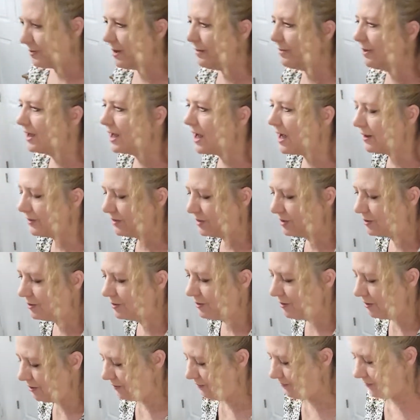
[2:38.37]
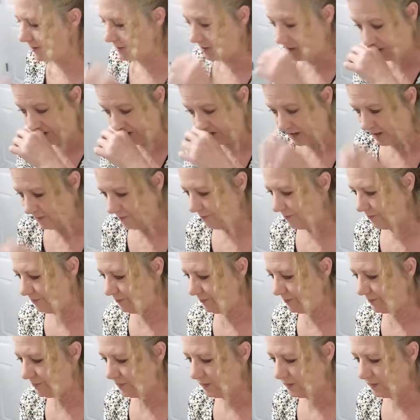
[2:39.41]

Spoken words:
maybe got turned over or something.